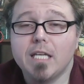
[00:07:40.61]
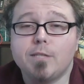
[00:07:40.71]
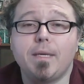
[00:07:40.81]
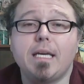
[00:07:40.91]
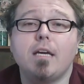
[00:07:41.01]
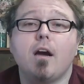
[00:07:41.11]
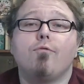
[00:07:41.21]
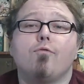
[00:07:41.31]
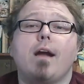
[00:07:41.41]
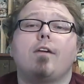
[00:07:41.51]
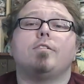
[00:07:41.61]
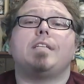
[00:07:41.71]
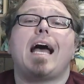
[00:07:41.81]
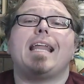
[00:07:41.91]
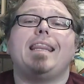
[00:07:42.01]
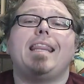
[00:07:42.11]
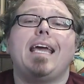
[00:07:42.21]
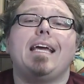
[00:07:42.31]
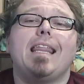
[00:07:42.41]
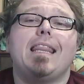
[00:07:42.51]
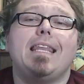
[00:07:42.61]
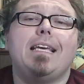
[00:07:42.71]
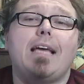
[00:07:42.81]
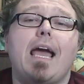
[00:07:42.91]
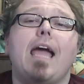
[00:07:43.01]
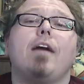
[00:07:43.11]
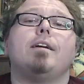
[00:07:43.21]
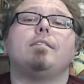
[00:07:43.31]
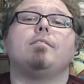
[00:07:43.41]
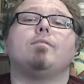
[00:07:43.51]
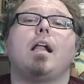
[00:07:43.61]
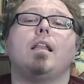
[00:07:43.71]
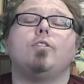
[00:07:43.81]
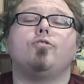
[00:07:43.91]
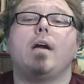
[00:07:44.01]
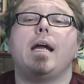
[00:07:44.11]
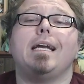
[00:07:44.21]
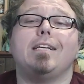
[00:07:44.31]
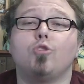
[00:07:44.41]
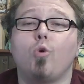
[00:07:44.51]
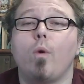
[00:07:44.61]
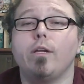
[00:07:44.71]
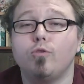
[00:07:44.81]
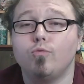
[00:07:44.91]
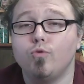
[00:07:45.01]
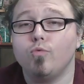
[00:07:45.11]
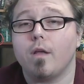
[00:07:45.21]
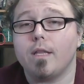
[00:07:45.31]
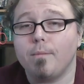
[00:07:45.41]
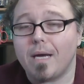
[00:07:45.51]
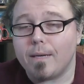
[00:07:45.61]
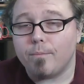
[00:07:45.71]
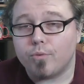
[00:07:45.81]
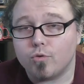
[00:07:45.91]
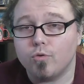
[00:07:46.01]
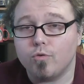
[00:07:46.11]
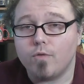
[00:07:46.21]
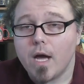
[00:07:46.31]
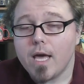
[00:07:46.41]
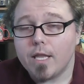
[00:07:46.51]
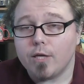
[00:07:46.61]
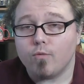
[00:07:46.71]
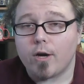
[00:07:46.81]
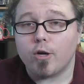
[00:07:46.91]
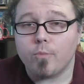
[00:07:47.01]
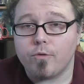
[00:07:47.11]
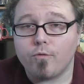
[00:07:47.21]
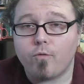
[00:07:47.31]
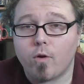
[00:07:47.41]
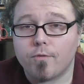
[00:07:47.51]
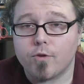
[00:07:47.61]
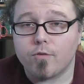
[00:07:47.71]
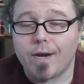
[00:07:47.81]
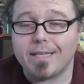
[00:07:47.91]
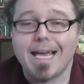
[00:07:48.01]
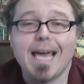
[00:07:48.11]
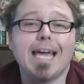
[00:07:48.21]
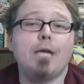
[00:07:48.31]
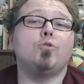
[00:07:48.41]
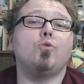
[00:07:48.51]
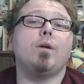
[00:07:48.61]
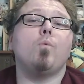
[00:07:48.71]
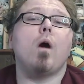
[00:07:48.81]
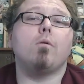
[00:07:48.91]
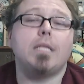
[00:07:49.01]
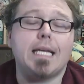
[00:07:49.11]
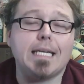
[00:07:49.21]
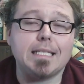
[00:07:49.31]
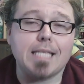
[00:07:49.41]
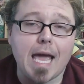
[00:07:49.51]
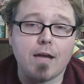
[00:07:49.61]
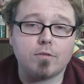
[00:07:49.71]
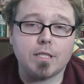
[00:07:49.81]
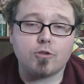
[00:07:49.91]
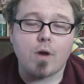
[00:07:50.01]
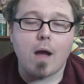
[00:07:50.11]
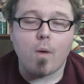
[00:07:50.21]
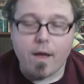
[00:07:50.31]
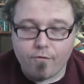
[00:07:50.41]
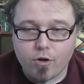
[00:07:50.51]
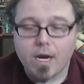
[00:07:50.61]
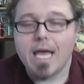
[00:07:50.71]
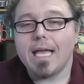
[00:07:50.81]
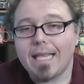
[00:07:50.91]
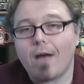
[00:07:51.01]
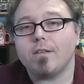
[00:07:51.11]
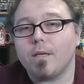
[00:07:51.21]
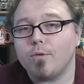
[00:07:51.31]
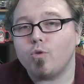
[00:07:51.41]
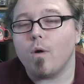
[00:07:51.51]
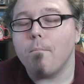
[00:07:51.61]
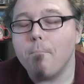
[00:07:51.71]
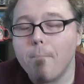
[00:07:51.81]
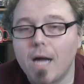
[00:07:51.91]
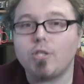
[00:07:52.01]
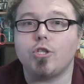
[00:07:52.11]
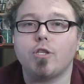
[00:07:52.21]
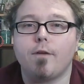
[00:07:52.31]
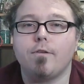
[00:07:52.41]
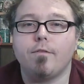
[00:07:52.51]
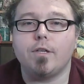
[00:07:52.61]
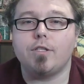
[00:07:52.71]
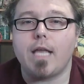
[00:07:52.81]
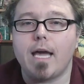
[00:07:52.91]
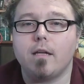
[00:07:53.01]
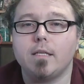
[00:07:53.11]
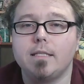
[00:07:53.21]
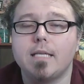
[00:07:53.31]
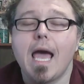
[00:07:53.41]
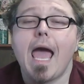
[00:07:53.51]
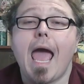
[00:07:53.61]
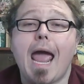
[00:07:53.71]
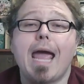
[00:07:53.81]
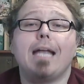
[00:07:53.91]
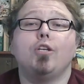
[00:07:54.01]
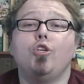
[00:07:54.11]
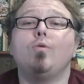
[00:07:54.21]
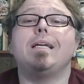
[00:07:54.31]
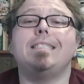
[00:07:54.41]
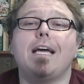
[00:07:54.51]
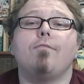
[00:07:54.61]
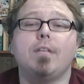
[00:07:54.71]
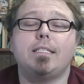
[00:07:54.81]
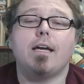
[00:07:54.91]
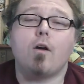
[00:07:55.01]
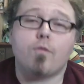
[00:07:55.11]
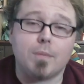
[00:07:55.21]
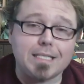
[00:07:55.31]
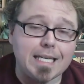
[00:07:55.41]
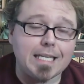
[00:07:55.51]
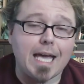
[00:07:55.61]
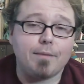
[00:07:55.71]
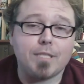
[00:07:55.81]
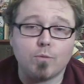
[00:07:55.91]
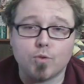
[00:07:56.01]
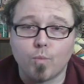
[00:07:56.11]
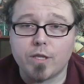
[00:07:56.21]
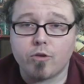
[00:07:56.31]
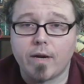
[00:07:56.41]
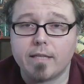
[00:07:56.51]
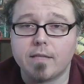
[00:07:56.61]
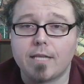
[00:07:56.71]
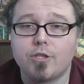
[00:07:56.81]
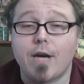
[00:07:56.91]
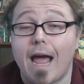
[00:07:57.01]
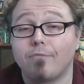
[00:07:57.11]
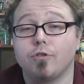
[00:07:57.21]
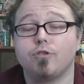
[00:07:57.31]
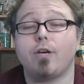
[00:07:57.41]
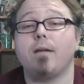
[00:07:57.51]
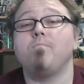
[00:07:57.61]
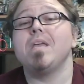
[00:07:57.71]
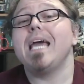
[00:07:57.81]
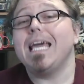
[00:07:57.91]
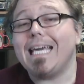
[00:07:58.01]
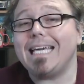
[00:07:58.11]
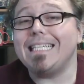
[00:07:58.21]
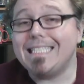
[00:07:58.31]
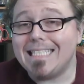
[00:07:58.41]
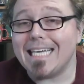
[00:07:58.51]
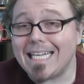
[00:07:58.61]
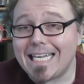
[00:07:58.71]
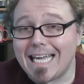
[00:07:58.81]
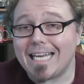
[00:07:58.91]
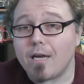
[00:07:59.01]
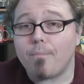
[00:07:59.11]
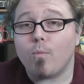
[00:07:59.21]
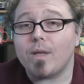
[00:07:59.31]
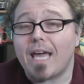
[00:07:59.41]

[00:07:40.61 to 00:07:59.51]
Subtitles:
Speaking of records, I think the Aaron Civale trade is going to do nothing but improve the record moving forward for the Rays. He was doing well with the Indians, the AL Central. However, now he's coming to a much tougher division, the AL East. And you can definitely tell from the 10 games he was with the Rays last year after the trade, he did end up with a